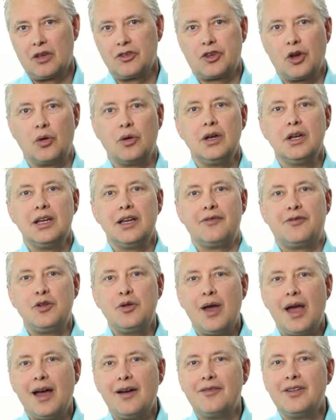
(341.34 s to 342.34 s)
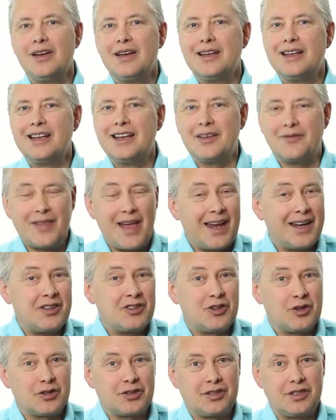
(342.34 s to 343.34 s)
So if you have If that
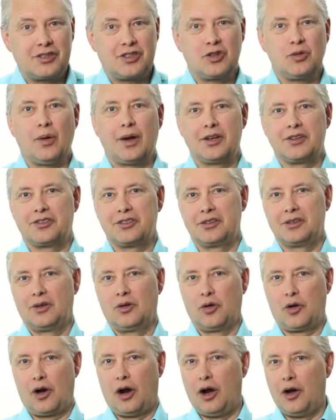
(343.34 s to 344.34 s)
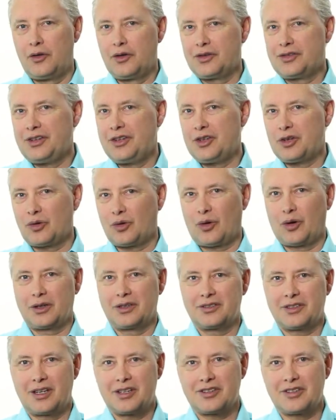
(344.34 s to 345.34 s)
is your situation, or others in your
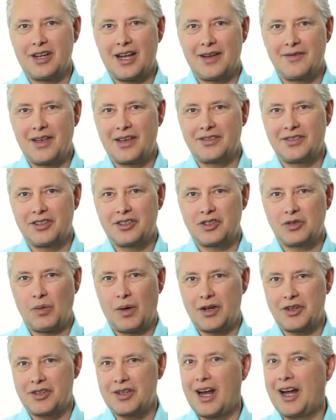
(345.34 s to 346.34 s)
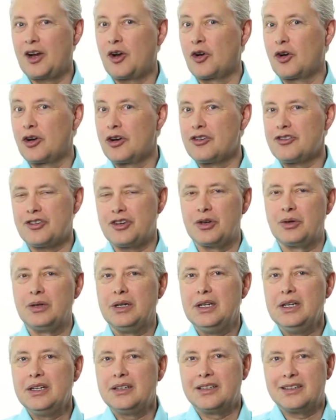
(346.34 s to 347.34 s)
organization have that situation, I urge you
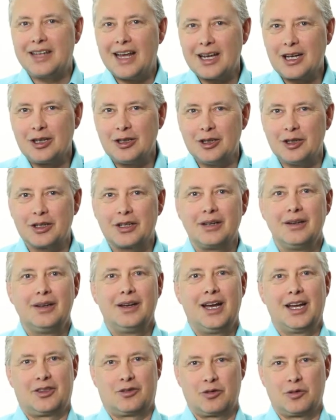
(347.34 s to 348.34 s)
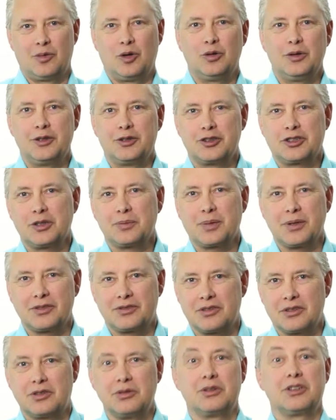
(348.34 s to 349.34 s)
to take a look at the Remote Leadership
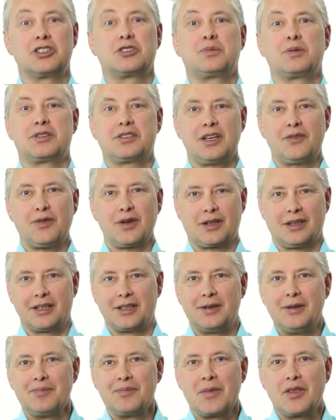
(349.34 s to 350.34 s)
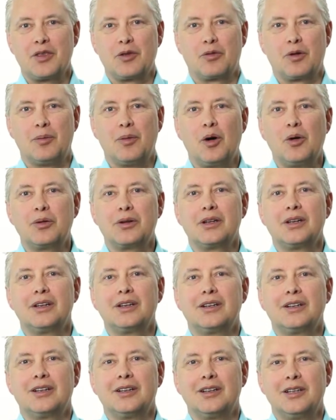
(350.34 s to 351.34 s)
Institute, and specifically the Remote
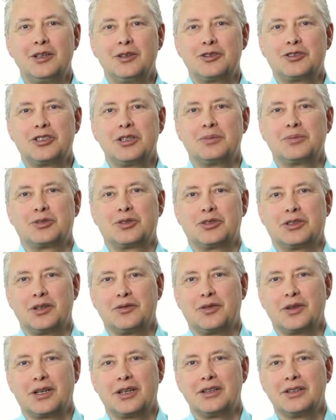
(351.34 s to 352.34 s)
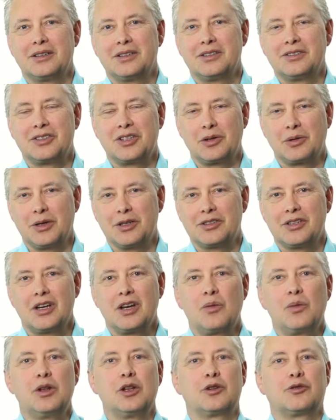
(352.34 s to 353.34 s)
Leadership Certificate Series.
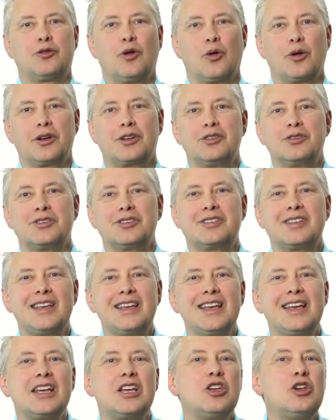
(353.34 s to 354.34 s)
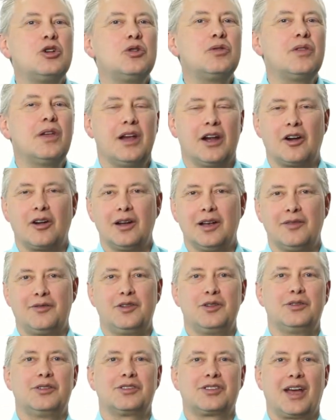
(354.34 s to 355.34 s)
We look forward to seeing you there
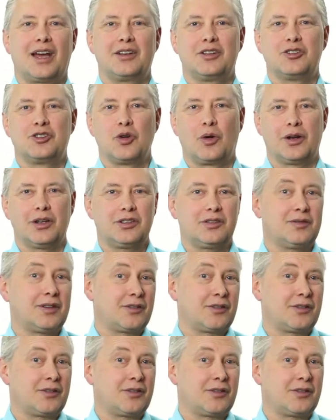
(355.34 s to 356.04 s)
if you decide to join us.